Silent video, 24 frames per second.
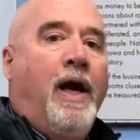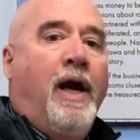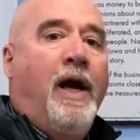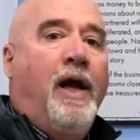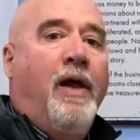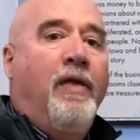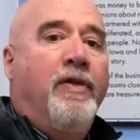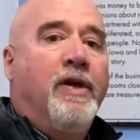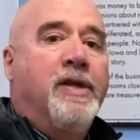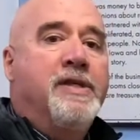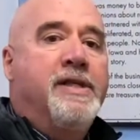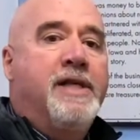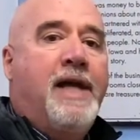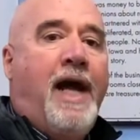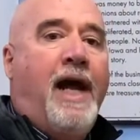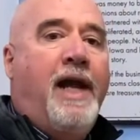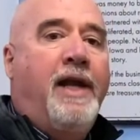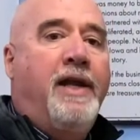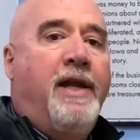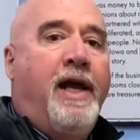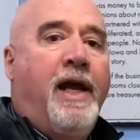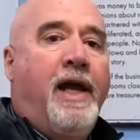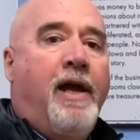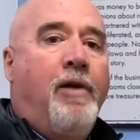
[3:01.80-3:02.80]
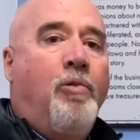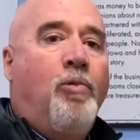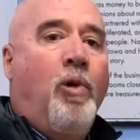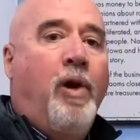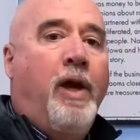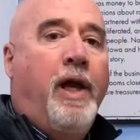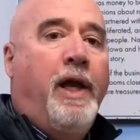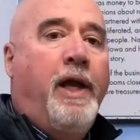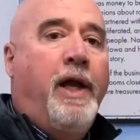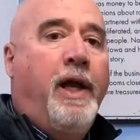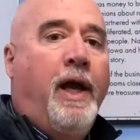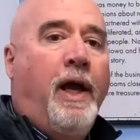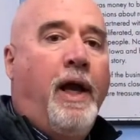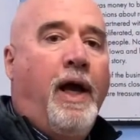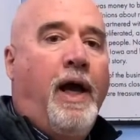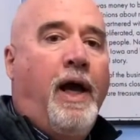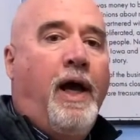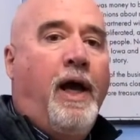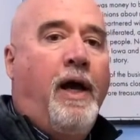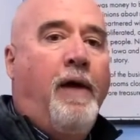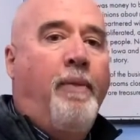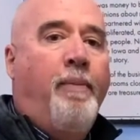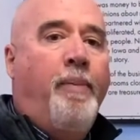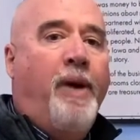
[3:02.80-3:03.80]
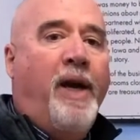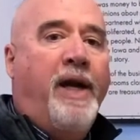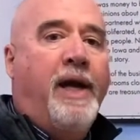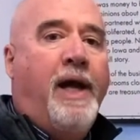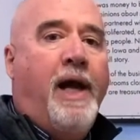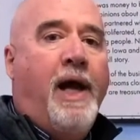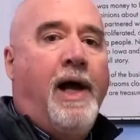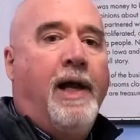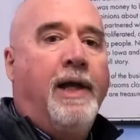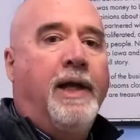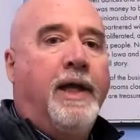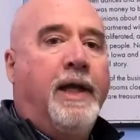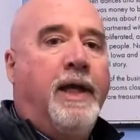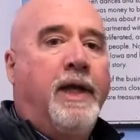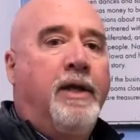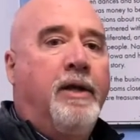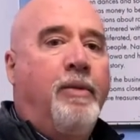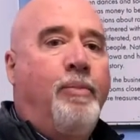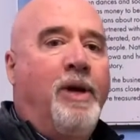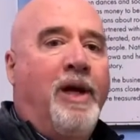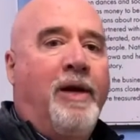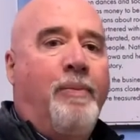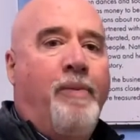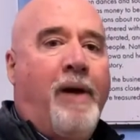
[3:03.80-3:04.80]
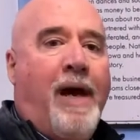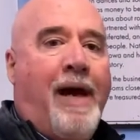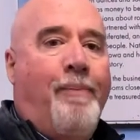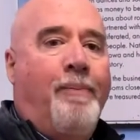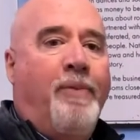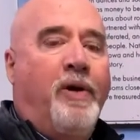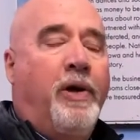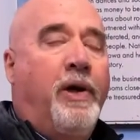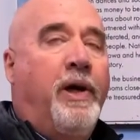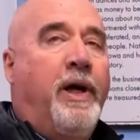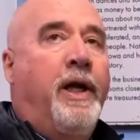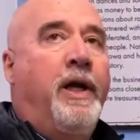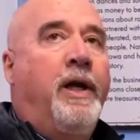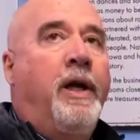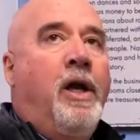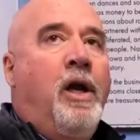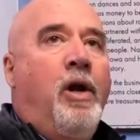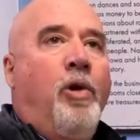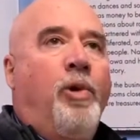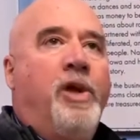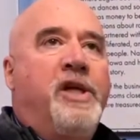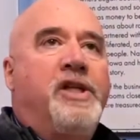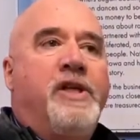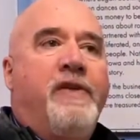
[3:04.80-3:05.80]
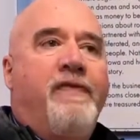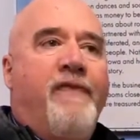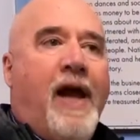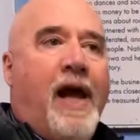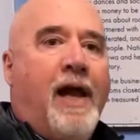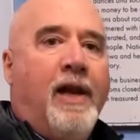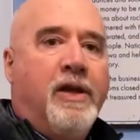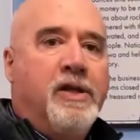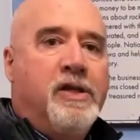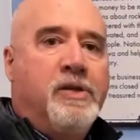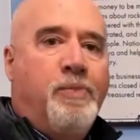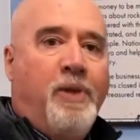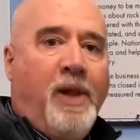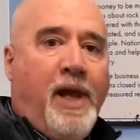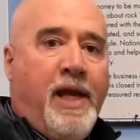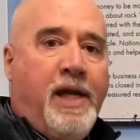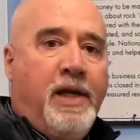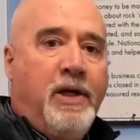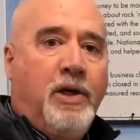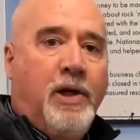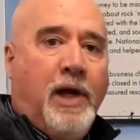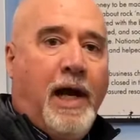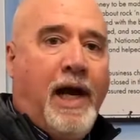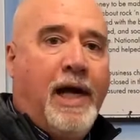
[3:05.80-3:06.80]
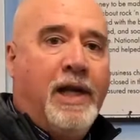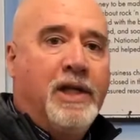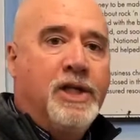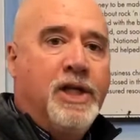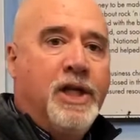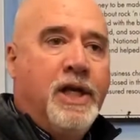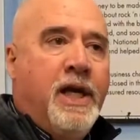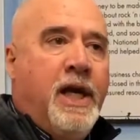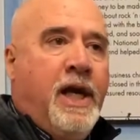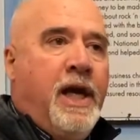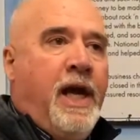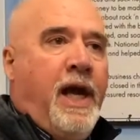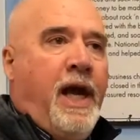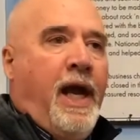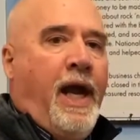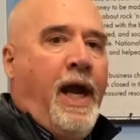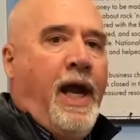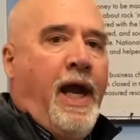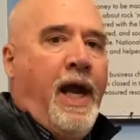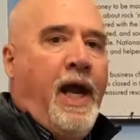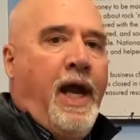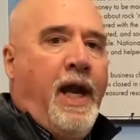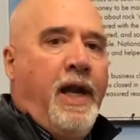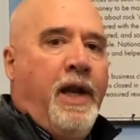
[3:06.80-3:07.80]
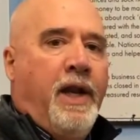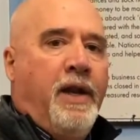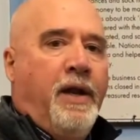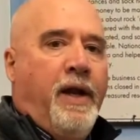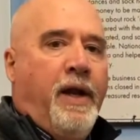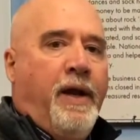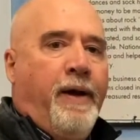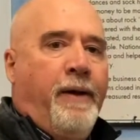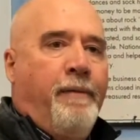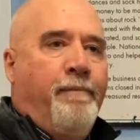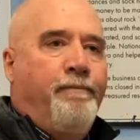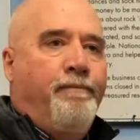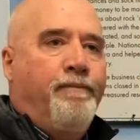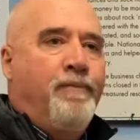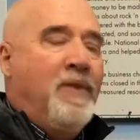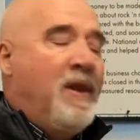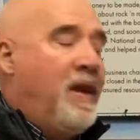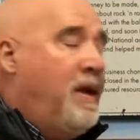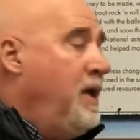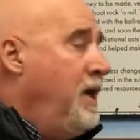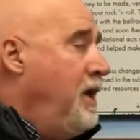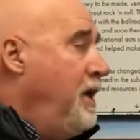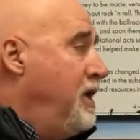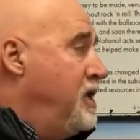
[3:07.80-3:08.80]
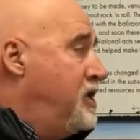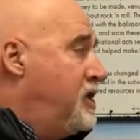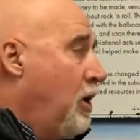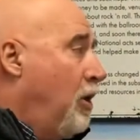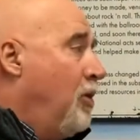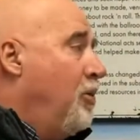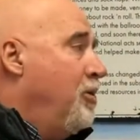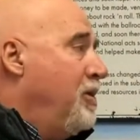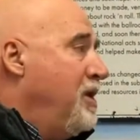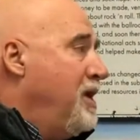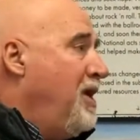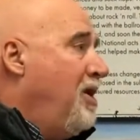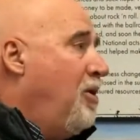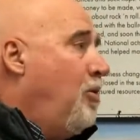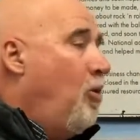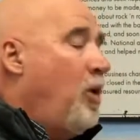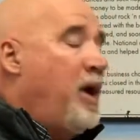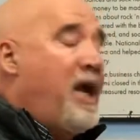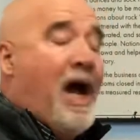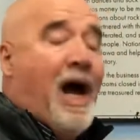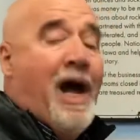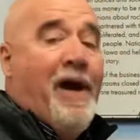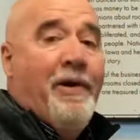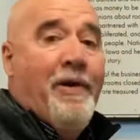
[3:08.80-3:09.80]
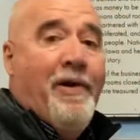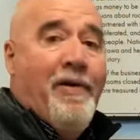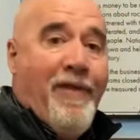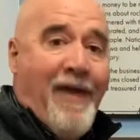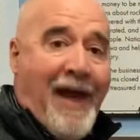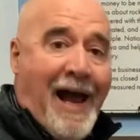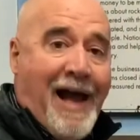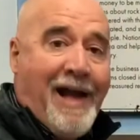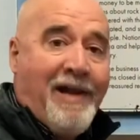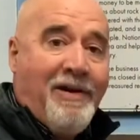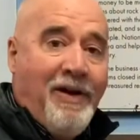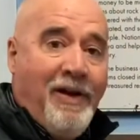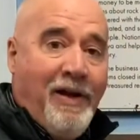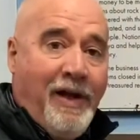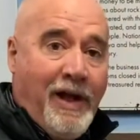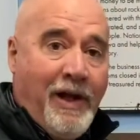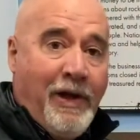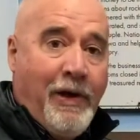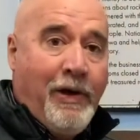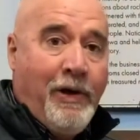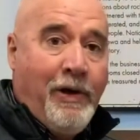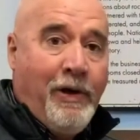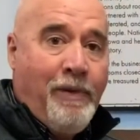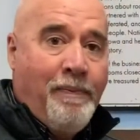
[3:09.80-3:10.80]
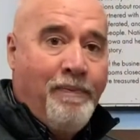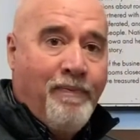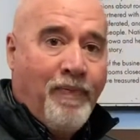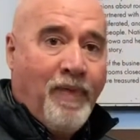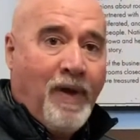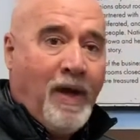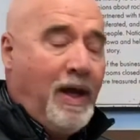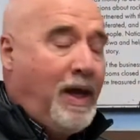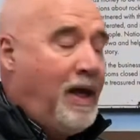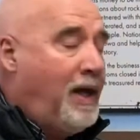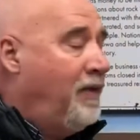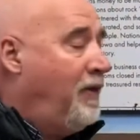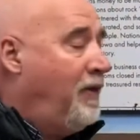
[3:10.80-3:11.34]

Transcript: the sad day when Buddy Holly and the Big Bopper and Ritchie Valens' plane crashed. And so, you know, we honor that here, the